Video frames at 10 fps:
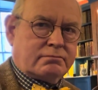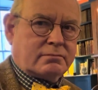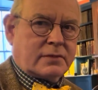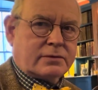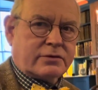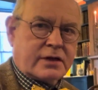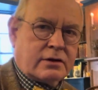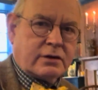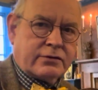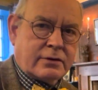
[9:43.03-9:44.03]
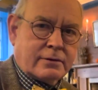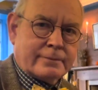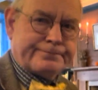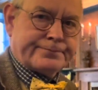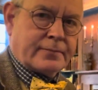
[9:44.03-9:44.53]
about 10 years ago,
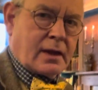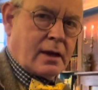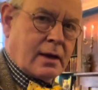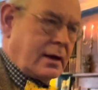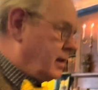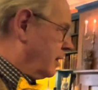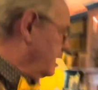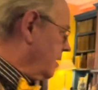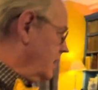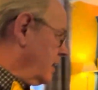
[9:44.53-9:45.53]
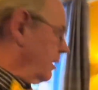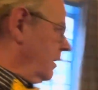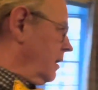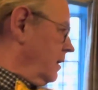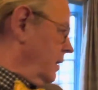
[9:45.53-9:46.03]

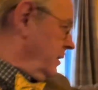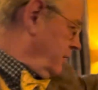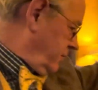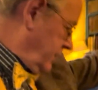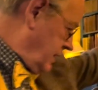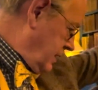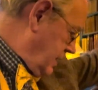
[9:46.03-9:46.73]
and it's you